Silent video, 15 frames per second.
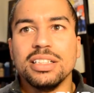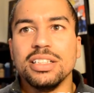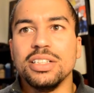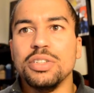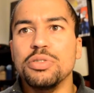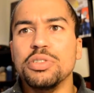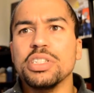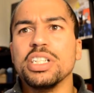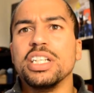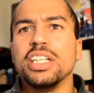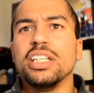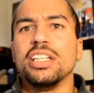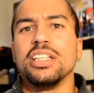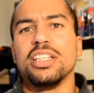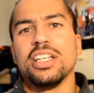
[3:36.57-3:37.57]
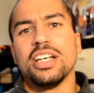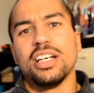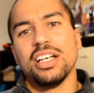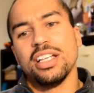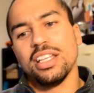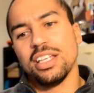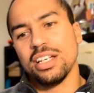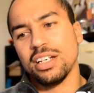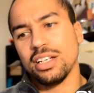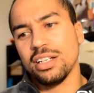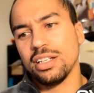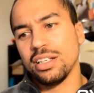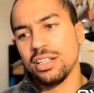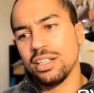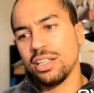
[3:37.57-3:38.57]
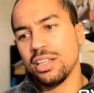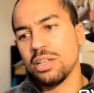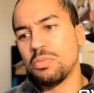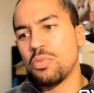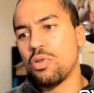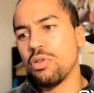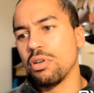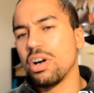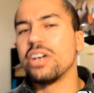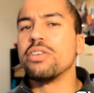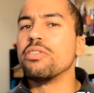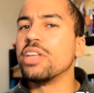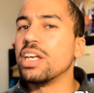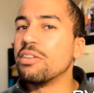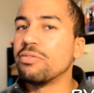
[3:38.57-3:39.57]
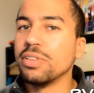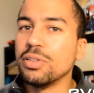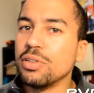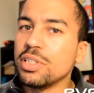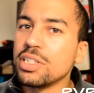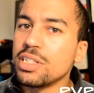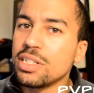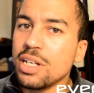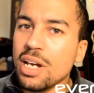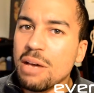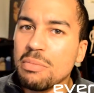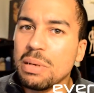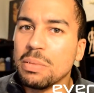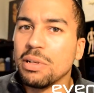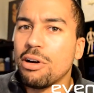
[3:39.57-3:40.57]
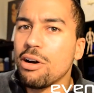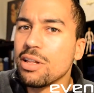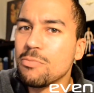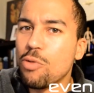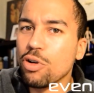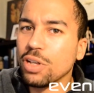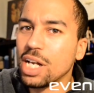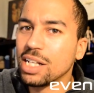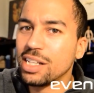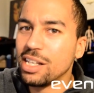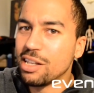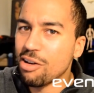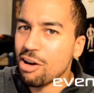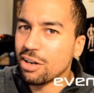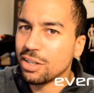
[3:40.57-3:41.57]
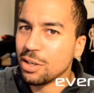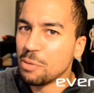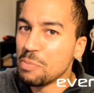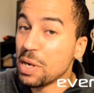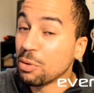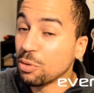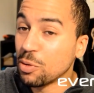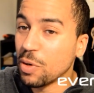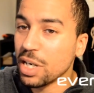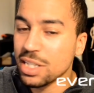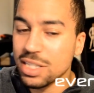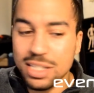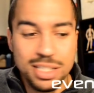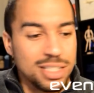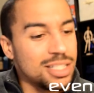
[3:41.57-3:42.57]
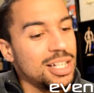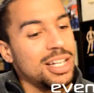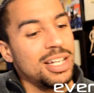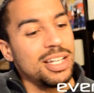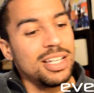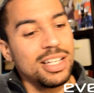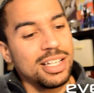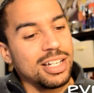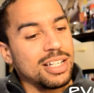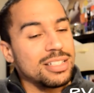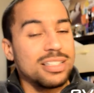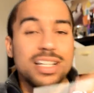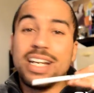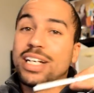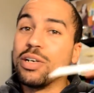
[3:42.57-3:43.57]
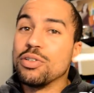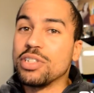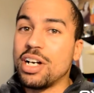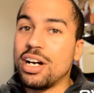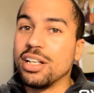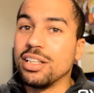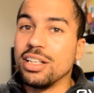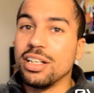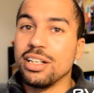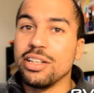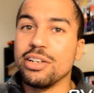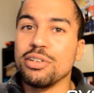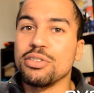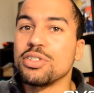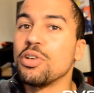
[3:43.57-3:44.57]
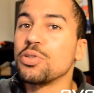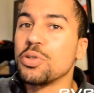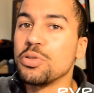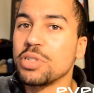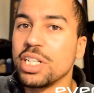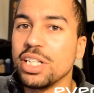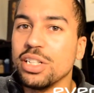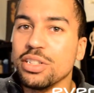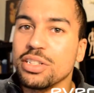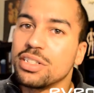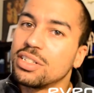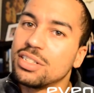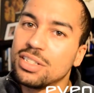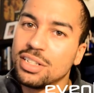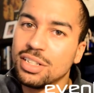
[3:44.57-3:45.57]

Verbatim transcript: usually the, the, the, more under the influence people are, the more likely they are to make requests. And as the night goes on, the, their social skills